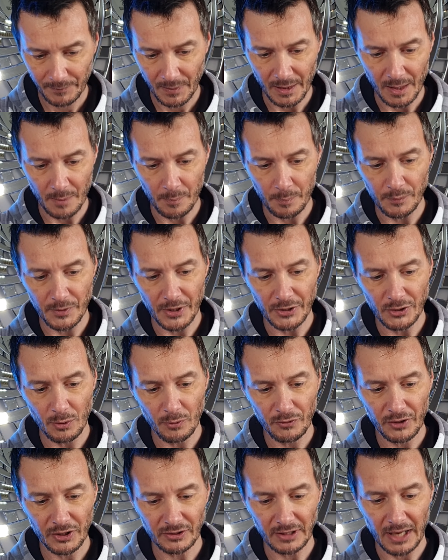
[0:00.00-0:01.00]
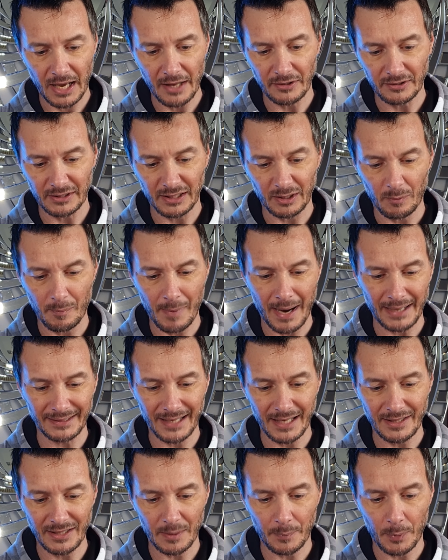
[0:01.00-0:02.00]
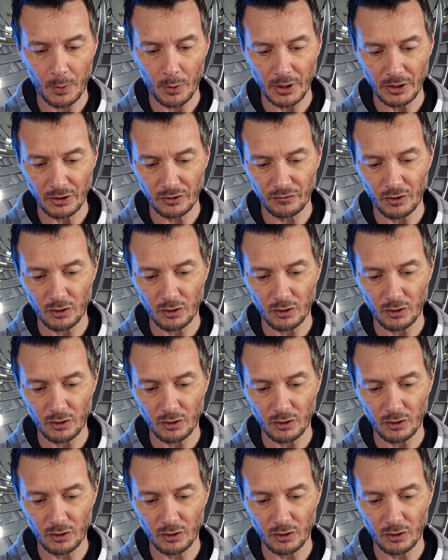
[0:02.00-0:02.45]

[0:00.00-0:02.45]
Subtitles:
they do things like there's little magnetic points